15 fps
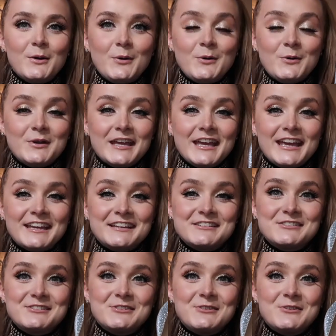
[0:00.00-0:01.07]
Okay,
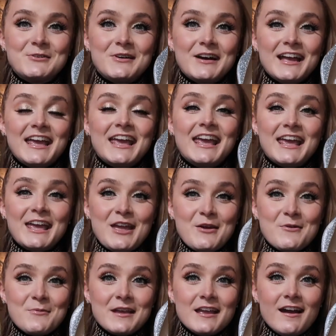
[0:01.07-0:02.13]
so
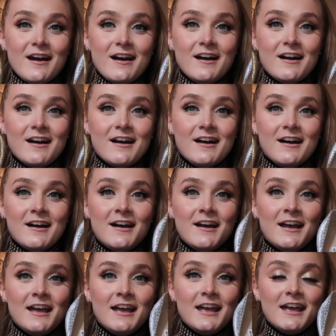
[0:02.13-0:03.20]
here we are.
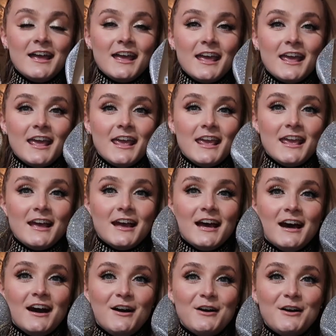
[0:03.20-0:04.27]
Here
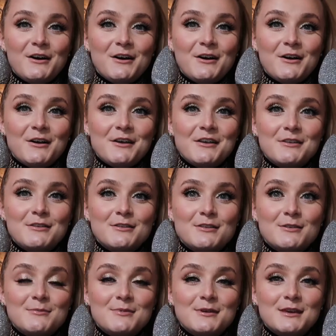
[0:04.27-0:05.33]
are
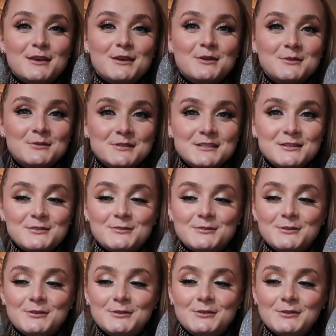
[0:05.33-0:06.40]
the
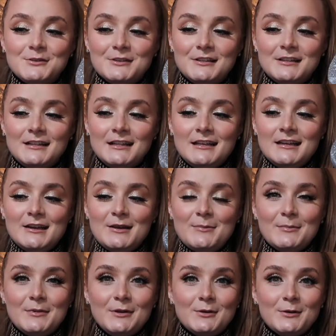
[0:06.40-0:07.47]
beautiful
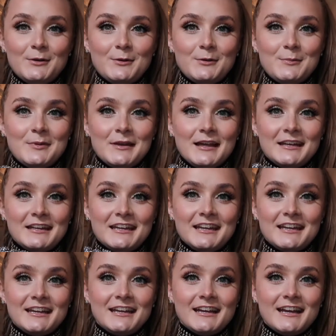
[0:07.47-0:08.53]
Manolo
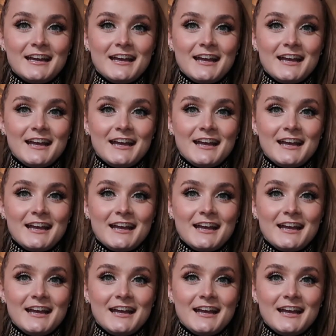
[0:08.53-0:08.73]
Blahnik